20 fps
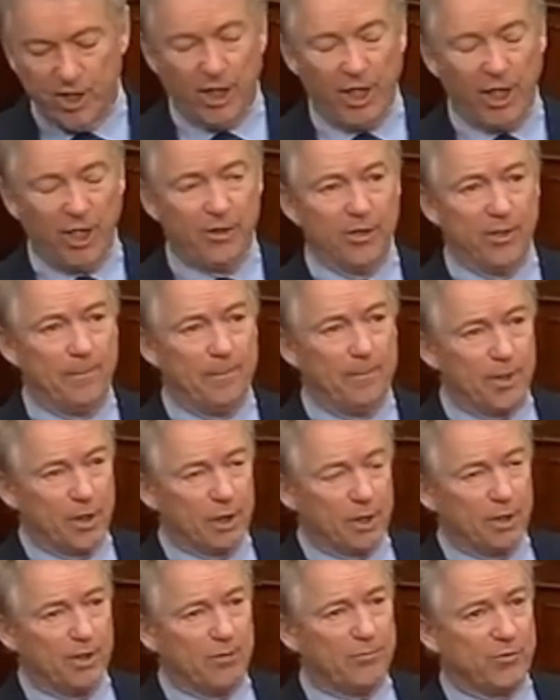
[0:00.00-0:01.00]
In the
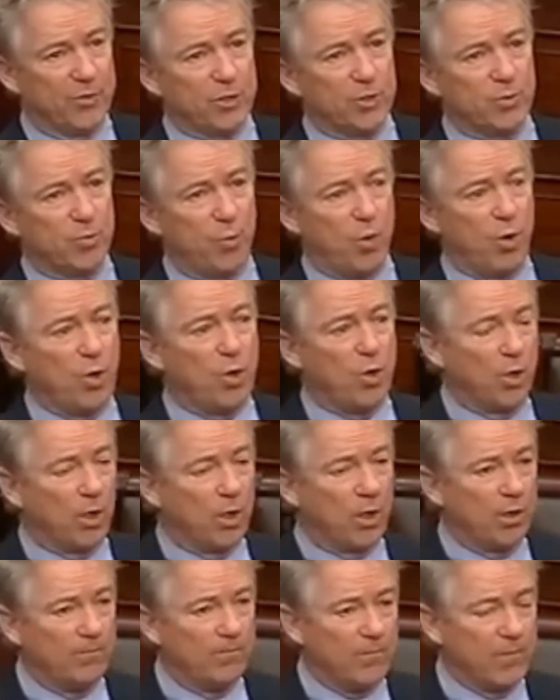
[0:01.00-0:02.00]
middle of this
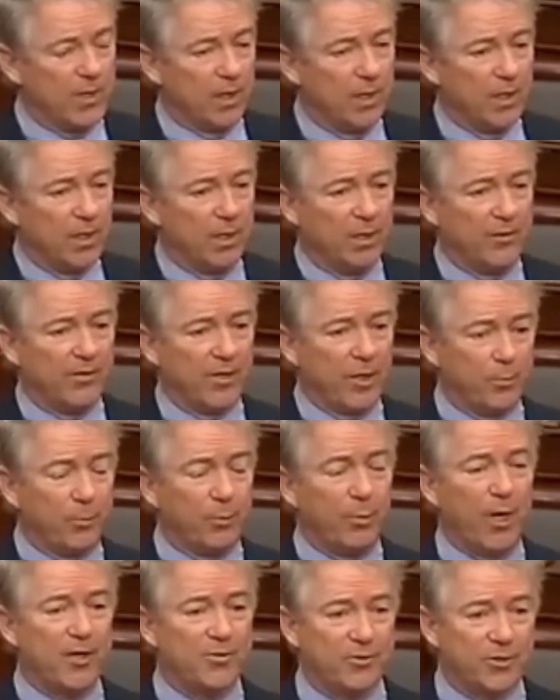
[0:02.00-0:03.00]
war, their
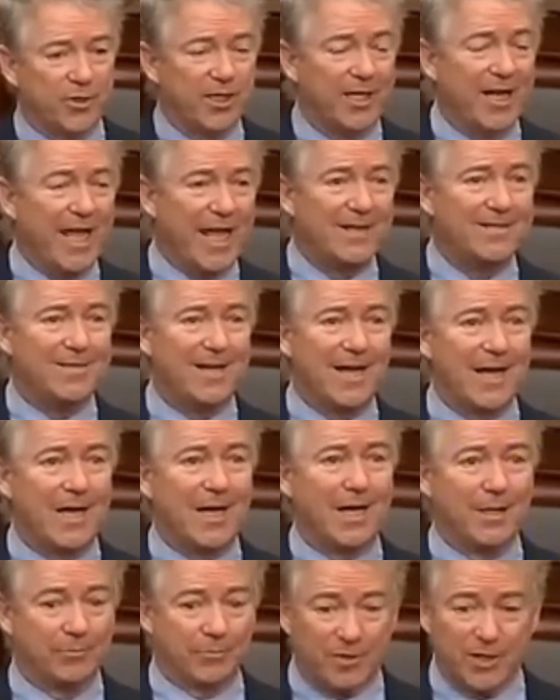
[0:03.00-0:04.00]
president had
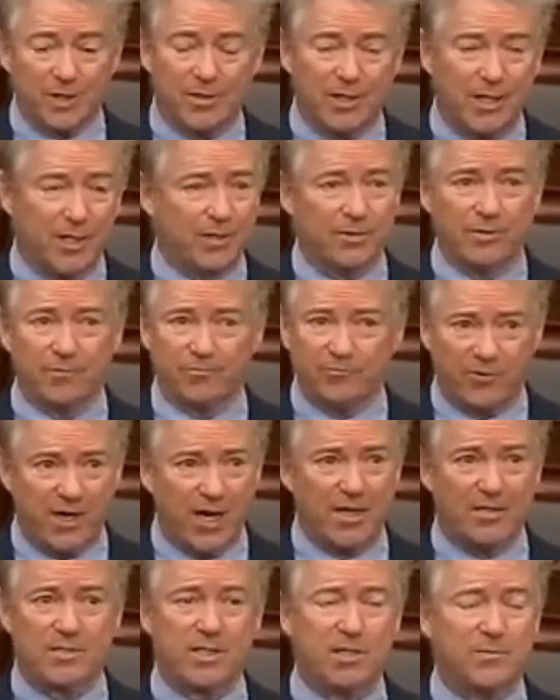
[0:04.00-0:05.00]
time to take some
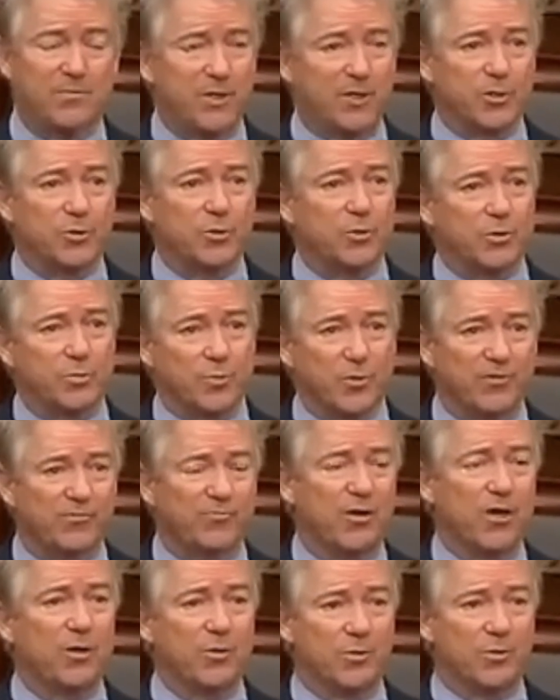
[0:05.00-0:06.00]
fancy pictures with
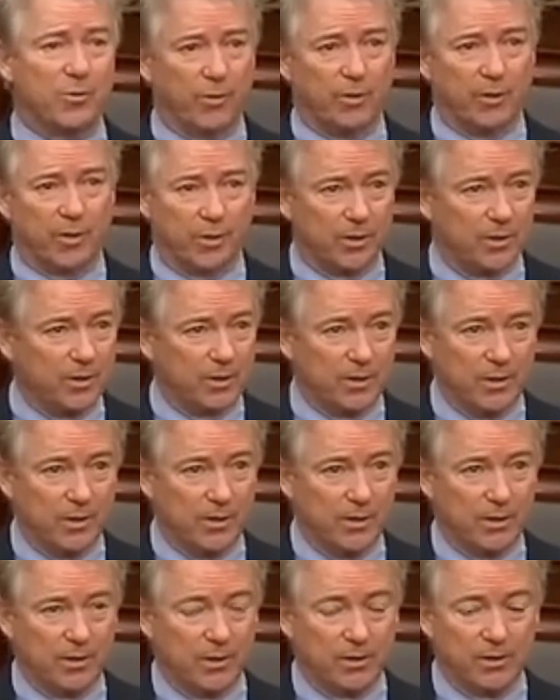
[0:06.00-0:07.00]
Vogue.
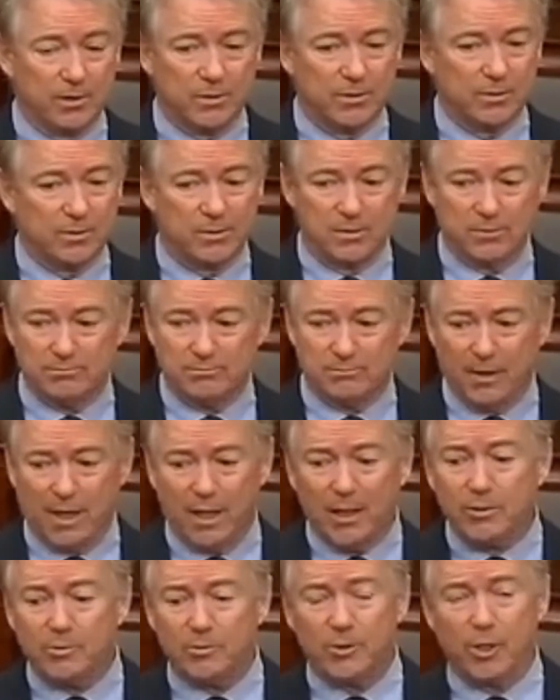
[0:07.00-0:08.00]

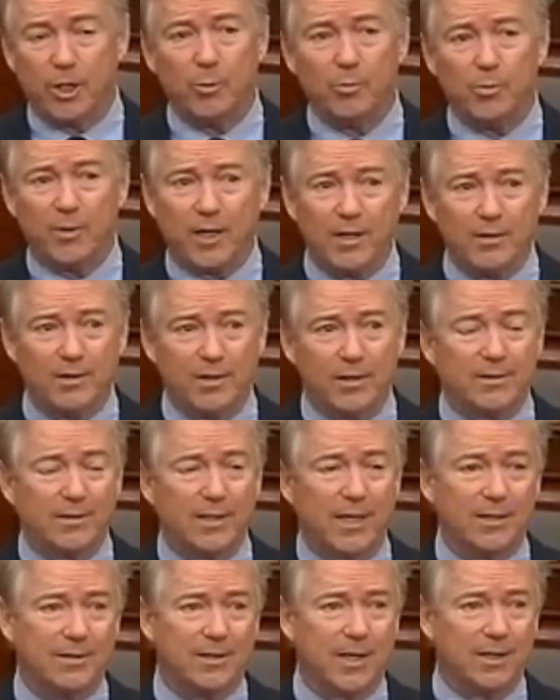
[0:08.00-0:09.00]
I don't know, but I think
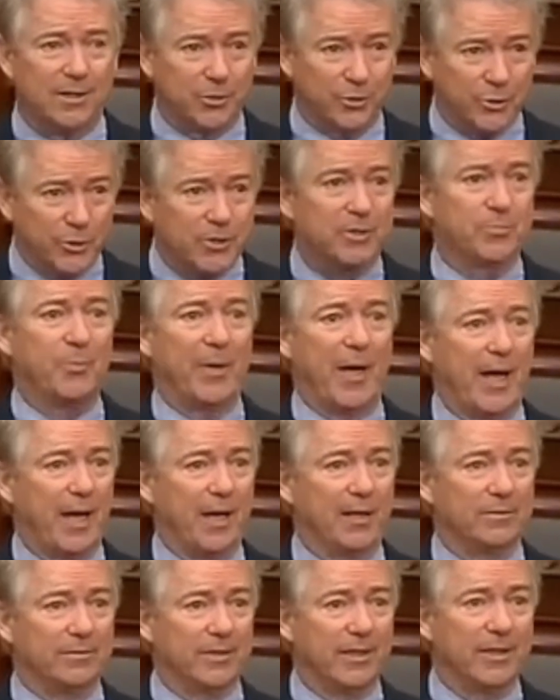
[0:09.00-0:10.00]
that kind of looks
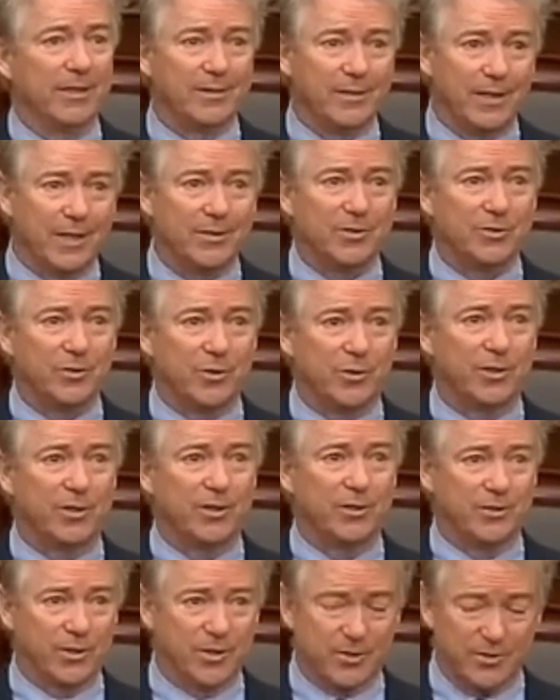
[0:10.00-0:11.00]
bad. I think that sort
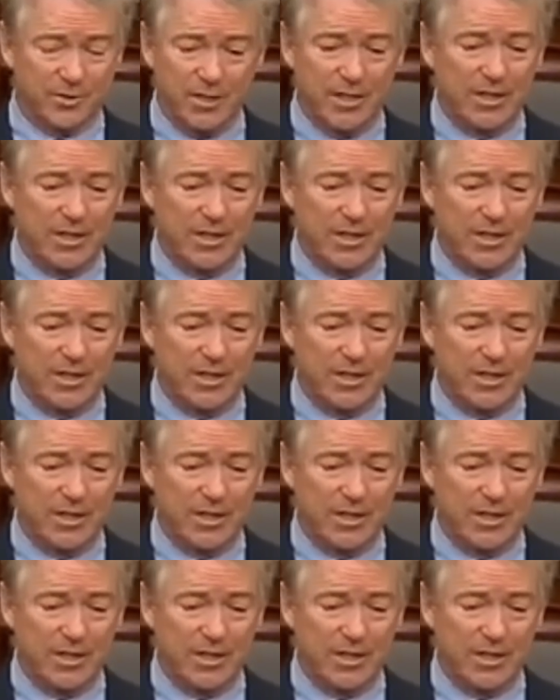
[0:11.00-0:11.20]
of just,